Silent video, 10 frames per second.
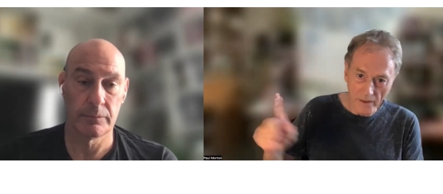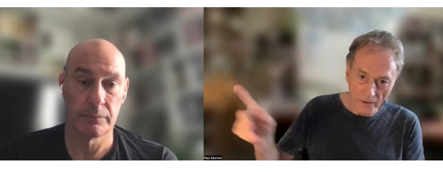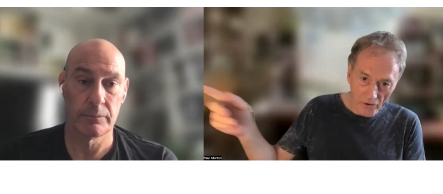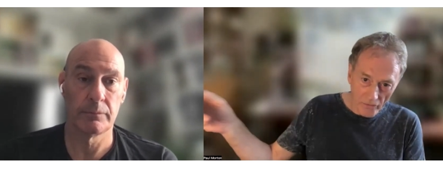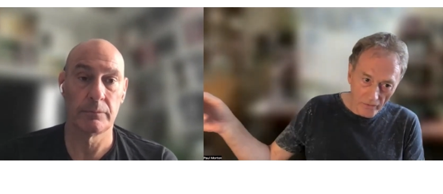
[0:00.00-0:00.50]

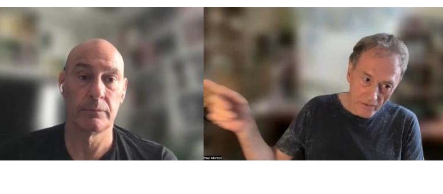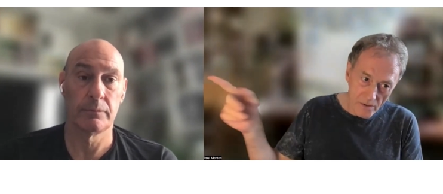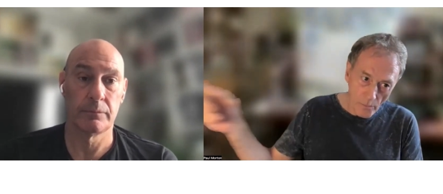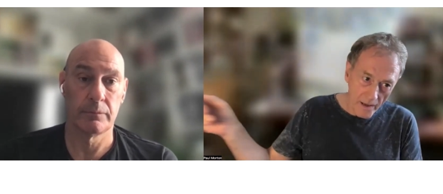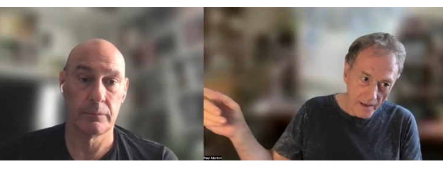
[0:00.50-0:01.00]
Speaker 1: but I know that
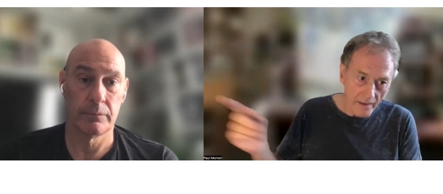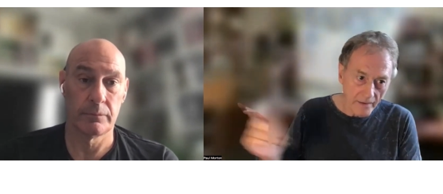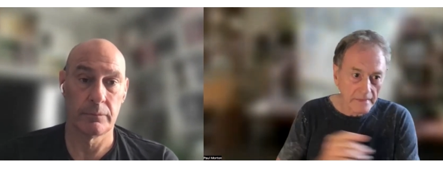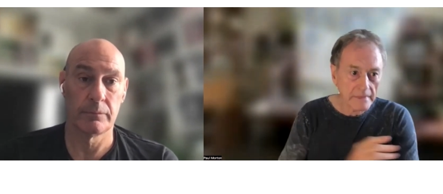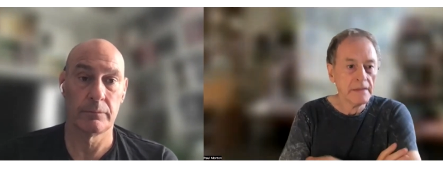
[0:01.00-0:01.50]
there's a way
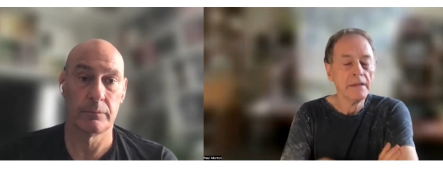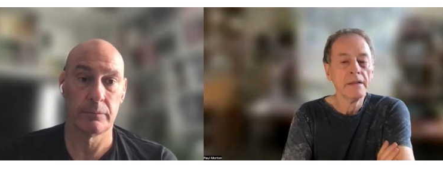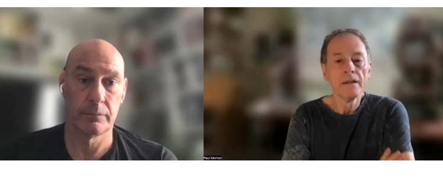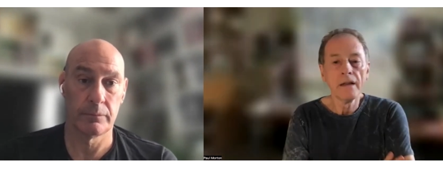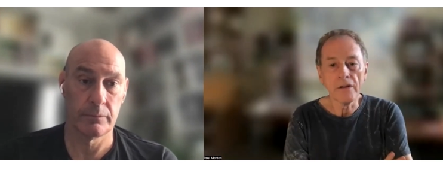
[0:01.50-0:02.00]
ahead
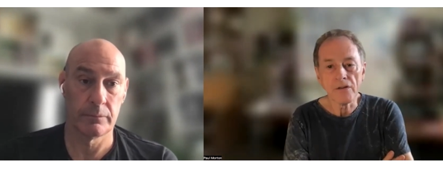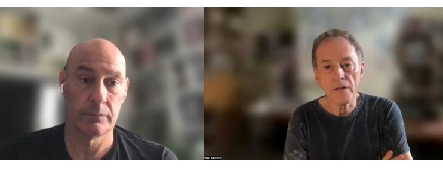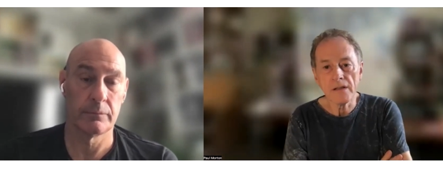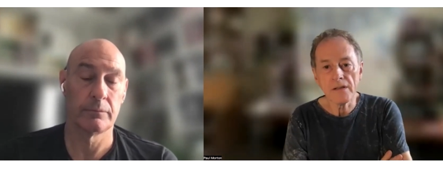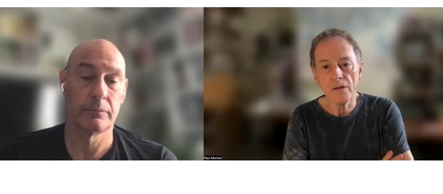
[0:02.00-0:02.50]
and you
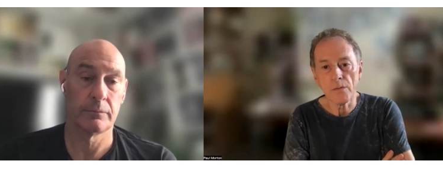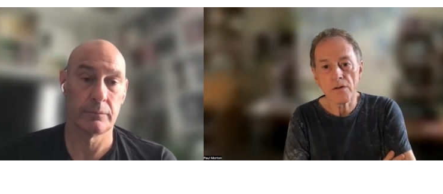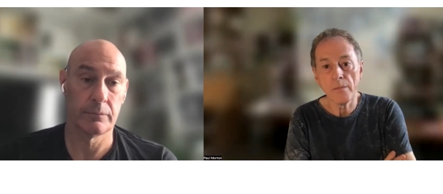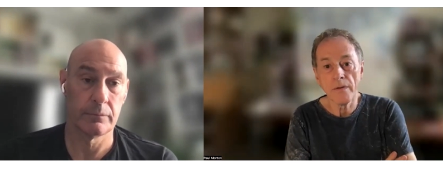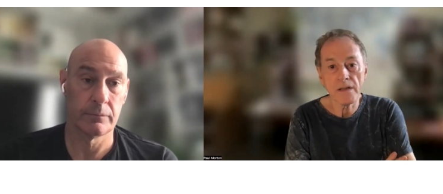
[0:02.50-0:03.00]
just need to
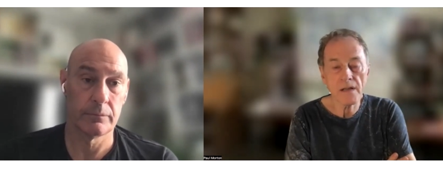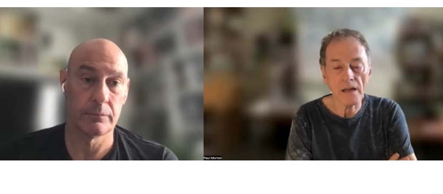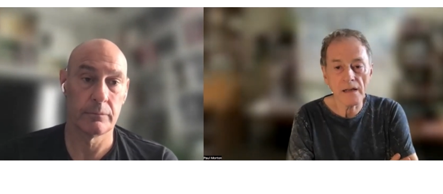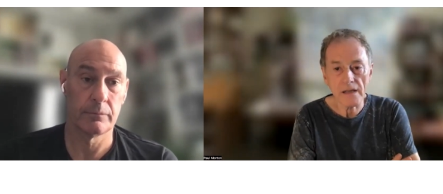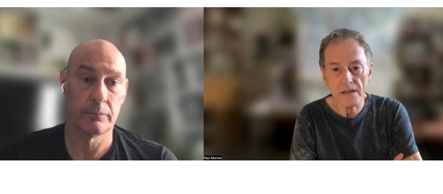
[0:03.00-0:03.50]
use some of these
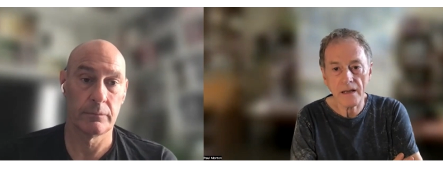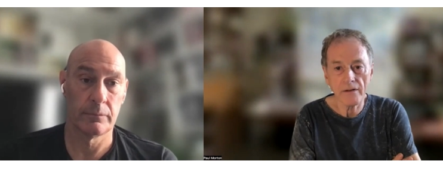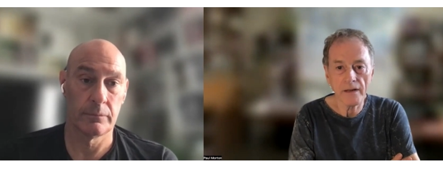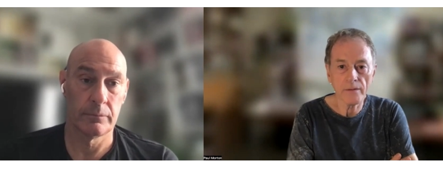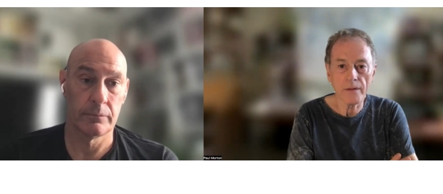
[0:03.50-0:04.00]
techniques to
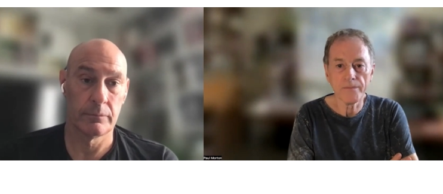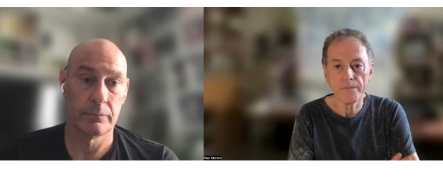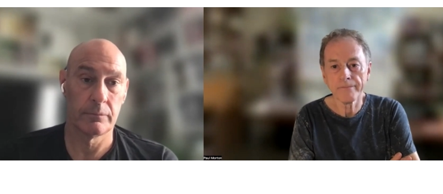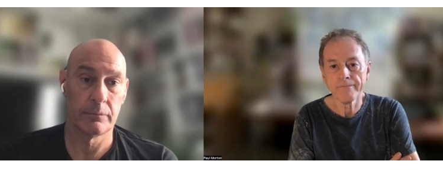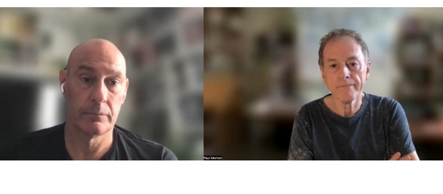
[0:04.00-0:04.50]
get around it.
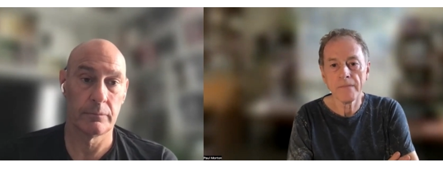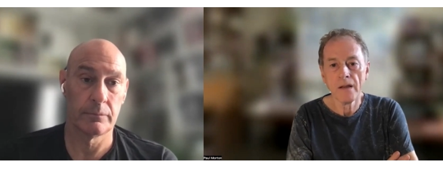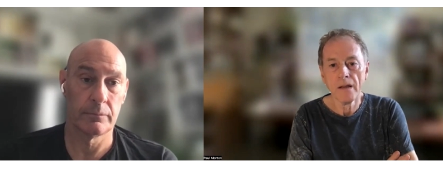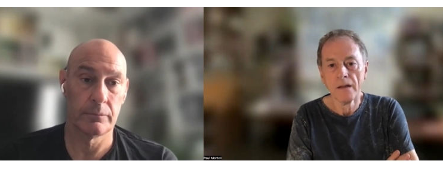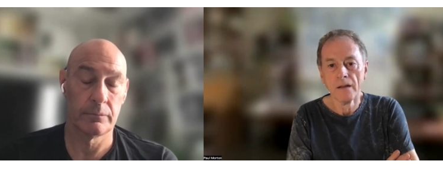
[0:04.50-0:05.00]

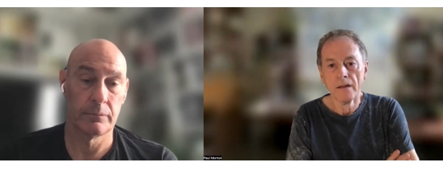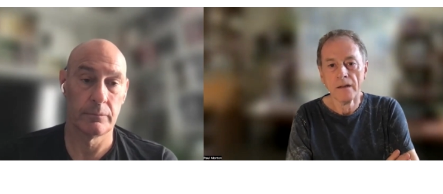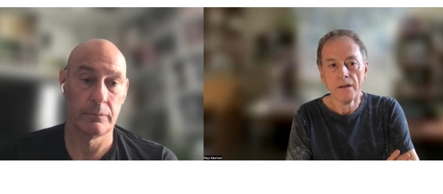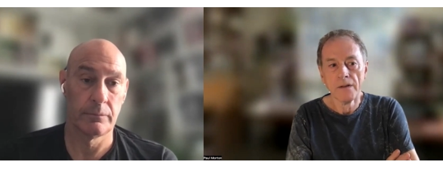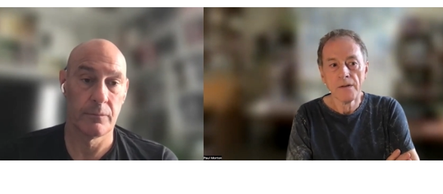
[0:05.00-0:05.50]

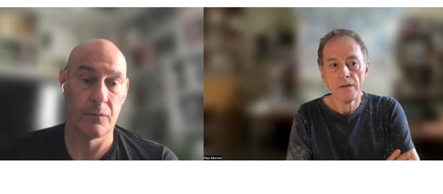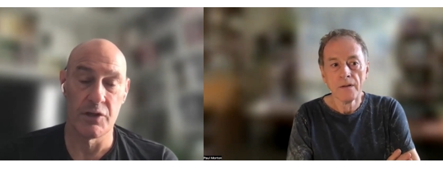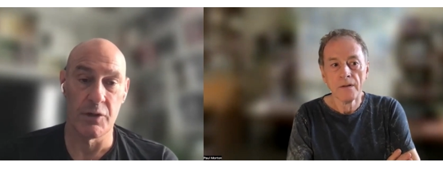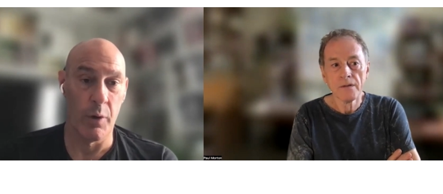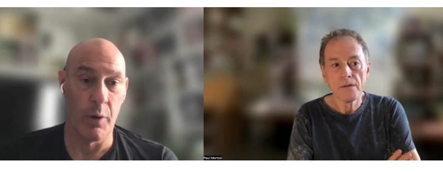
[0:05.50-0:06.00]

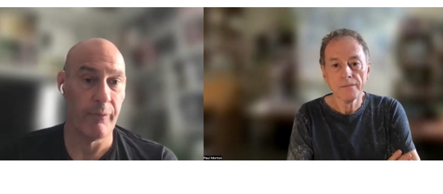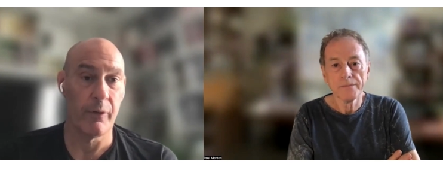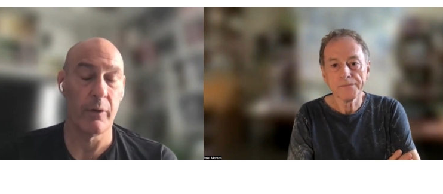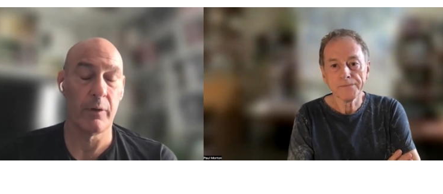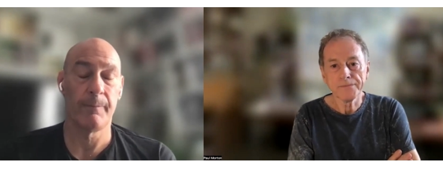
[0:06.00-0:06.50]
Speaker 2: So
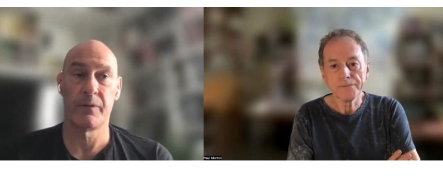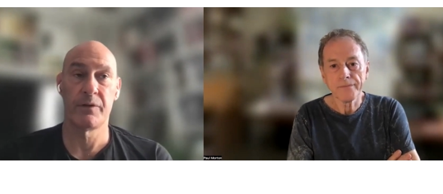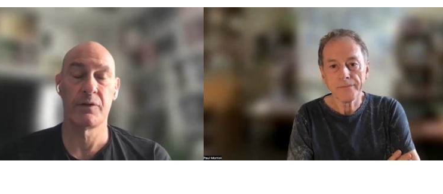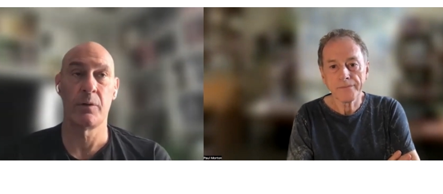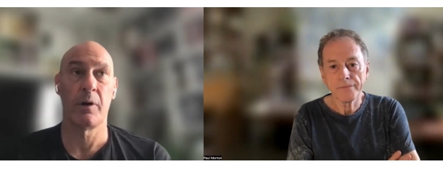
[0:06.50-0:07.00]
helpful,
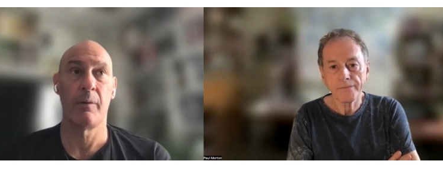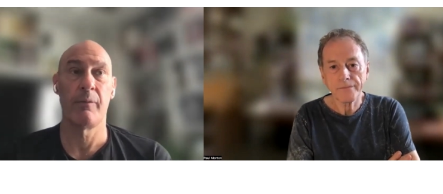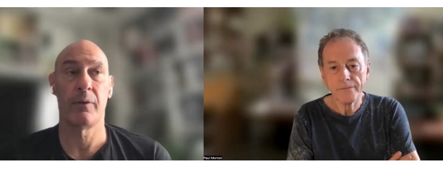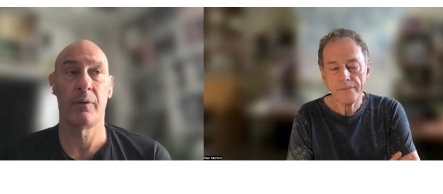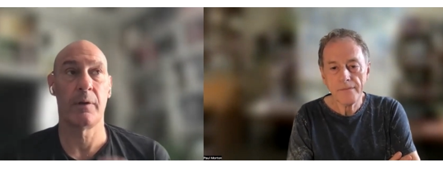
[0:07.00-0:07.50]
so
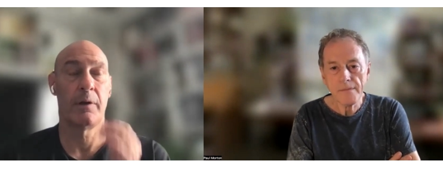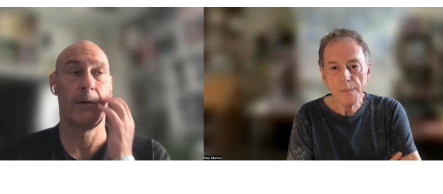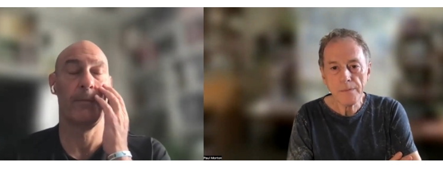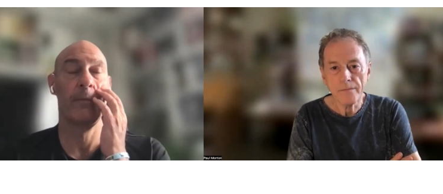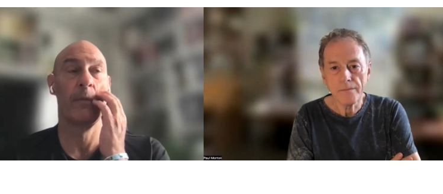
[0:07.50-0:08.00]
helpful,
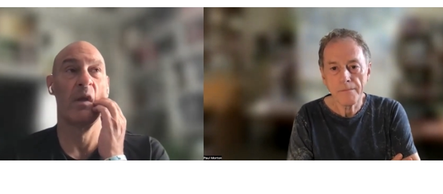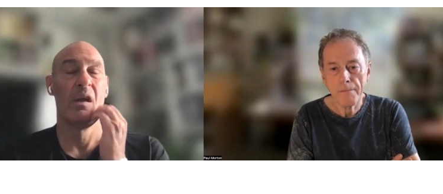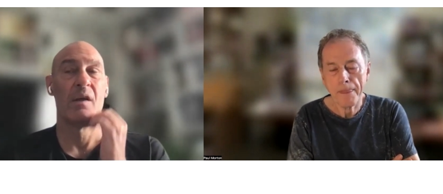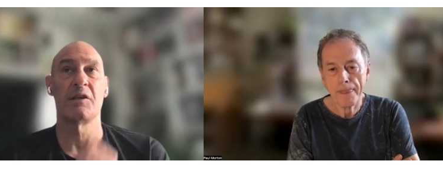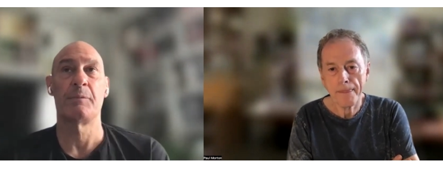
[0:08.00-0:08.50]
um,
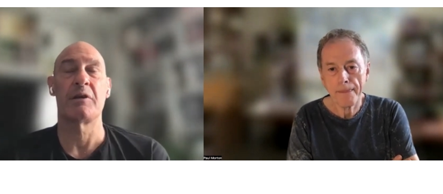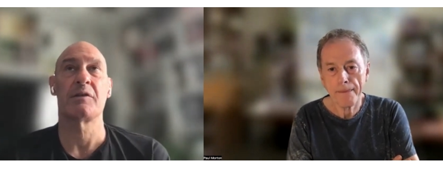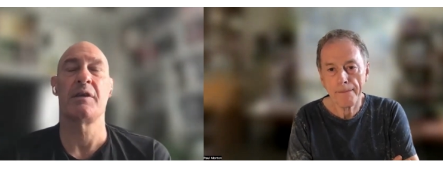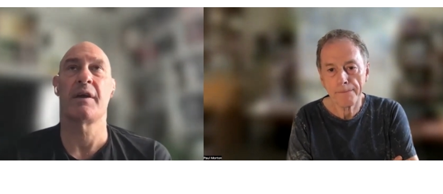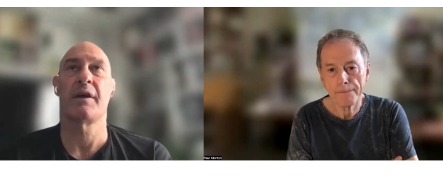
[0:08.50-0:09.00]

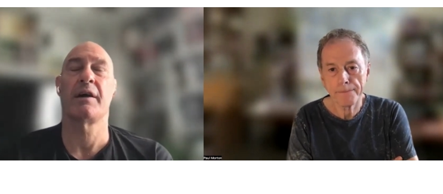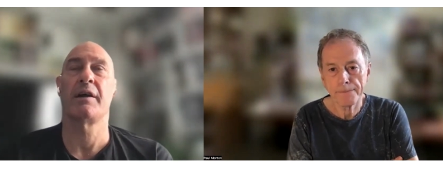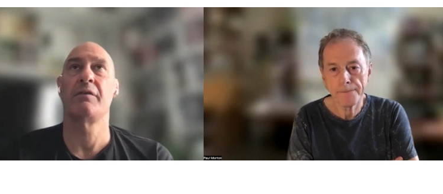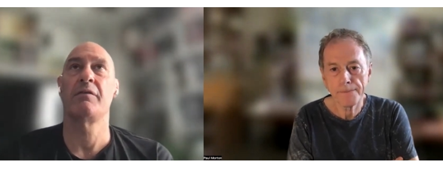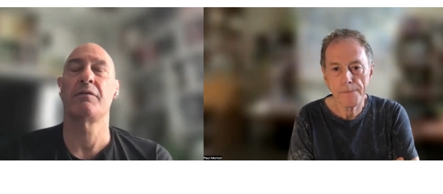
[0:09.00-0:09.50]
especially that
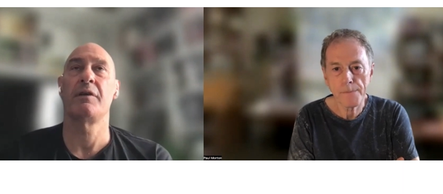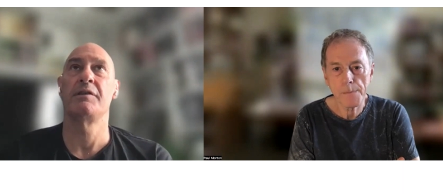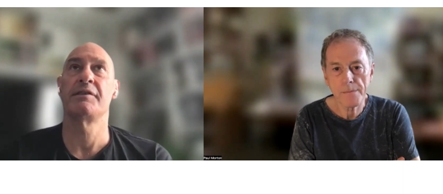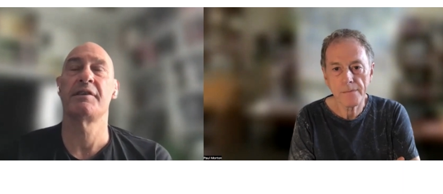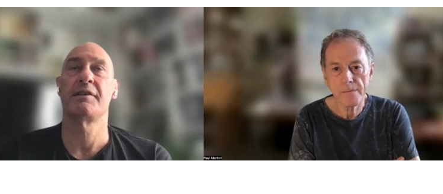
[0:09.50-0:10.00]
kind of
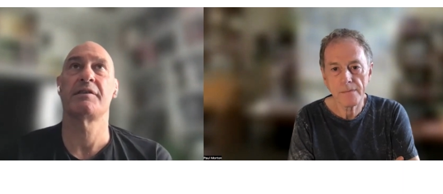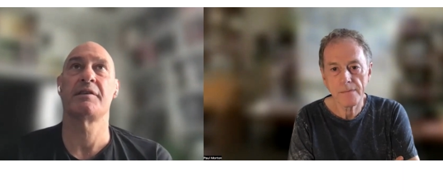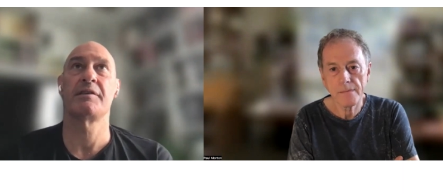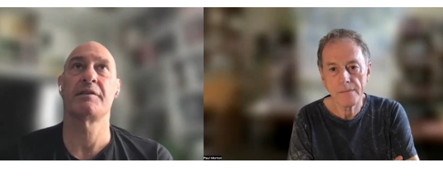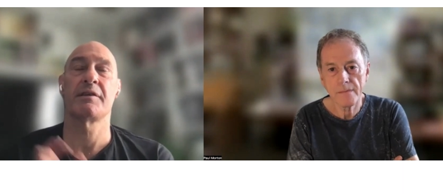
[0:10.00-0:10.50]

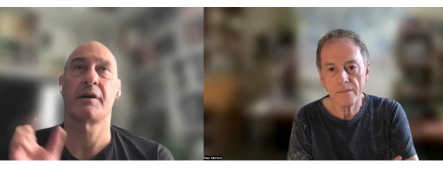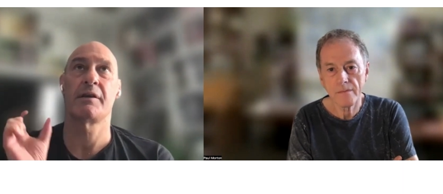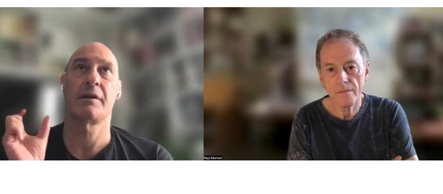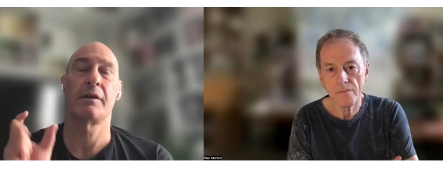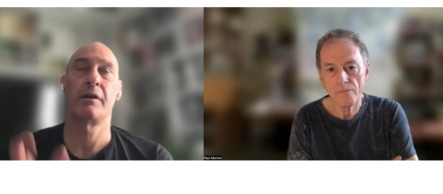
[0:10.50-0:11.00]
insistence
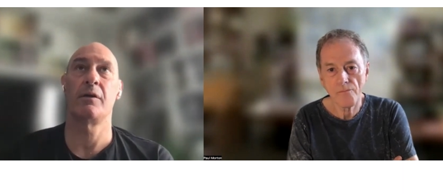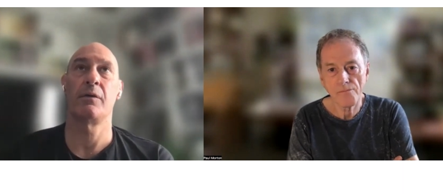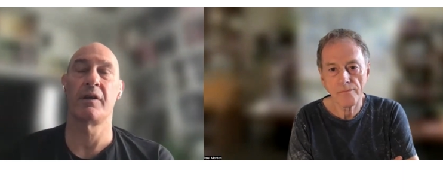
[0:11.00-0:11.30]
on, you know,